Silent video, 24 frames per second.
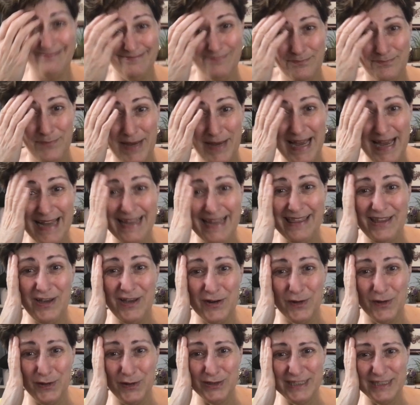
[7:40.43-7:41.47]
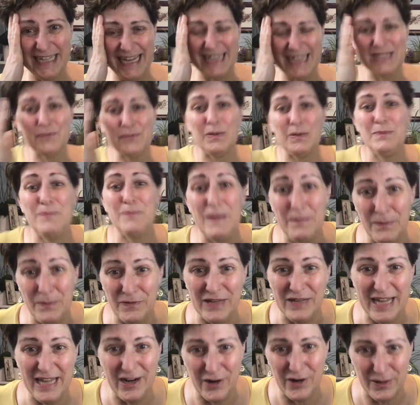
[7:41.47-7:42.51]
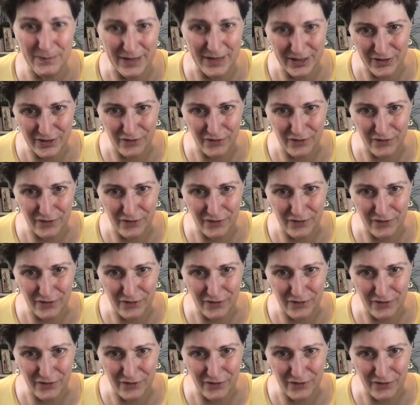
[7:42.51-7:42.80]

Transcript: Back in the old days when people cared about